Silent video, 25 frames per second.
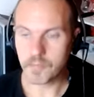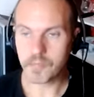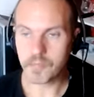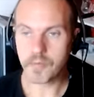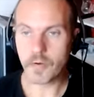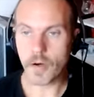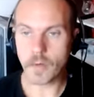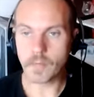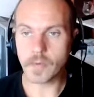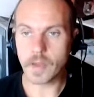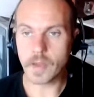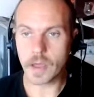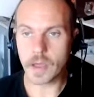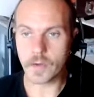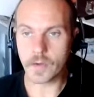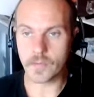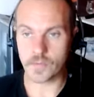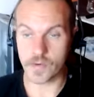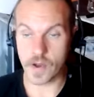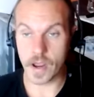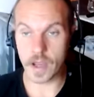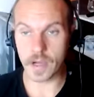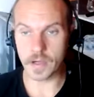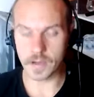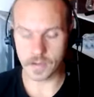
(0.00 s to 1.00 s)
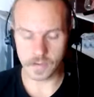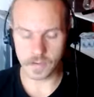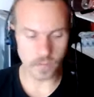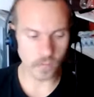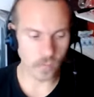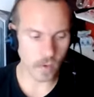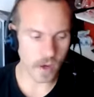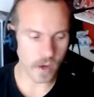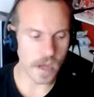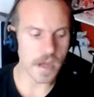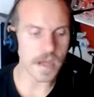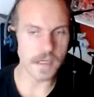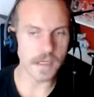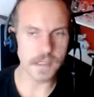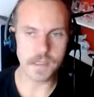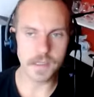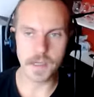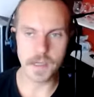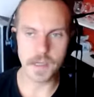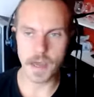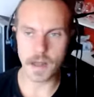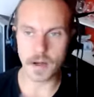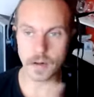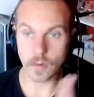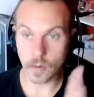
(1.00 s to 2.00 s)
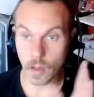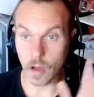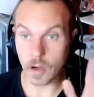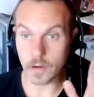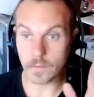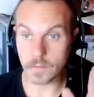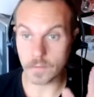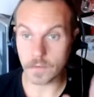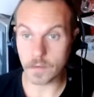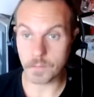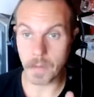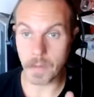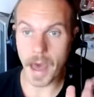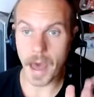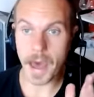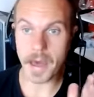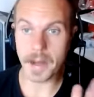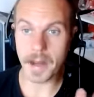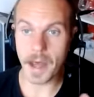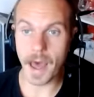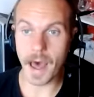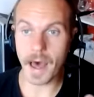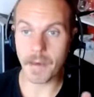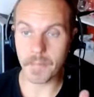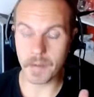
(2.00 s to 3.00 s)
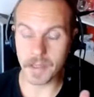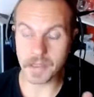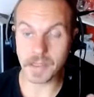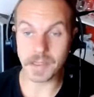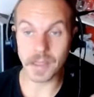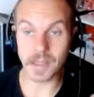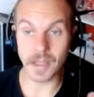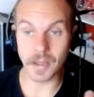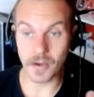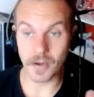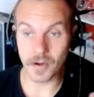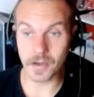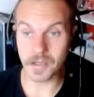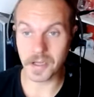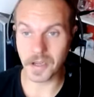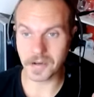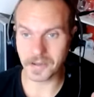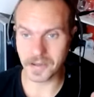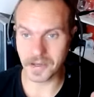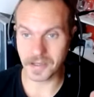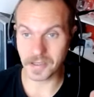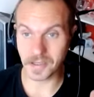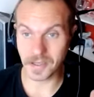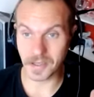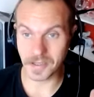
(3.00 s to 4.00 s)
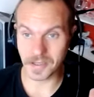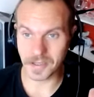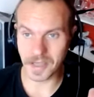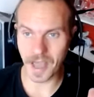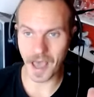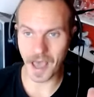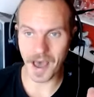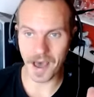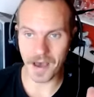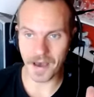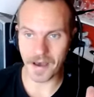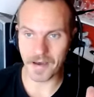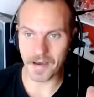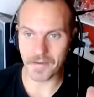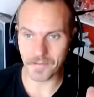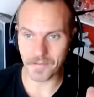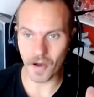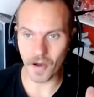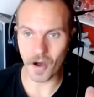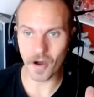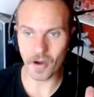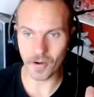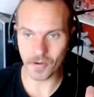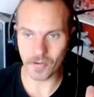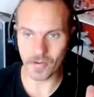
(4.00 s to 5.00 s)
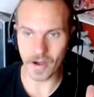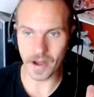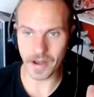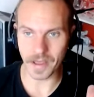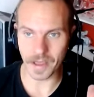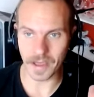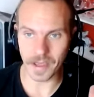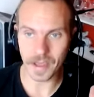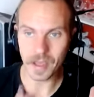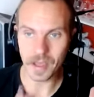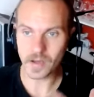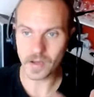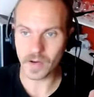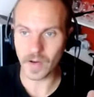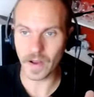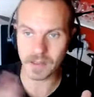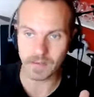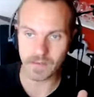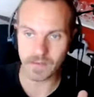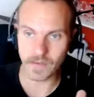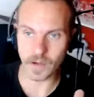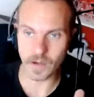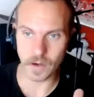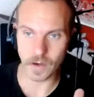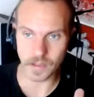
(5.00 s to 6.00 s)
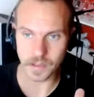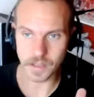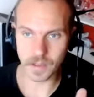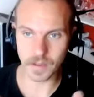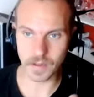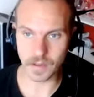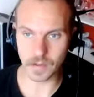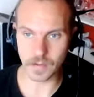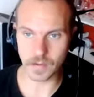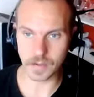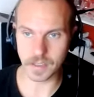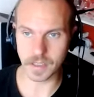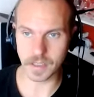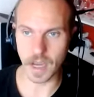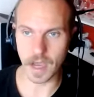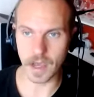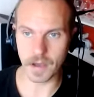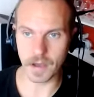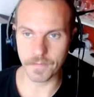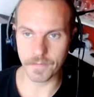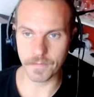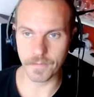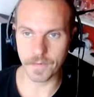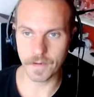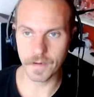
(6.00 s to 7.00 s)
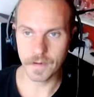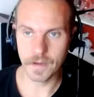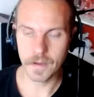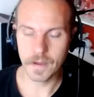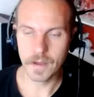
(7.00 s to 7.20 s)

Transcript: probably a great way to get a lot of the bad habits that your technicians have already transferred onto the new staff.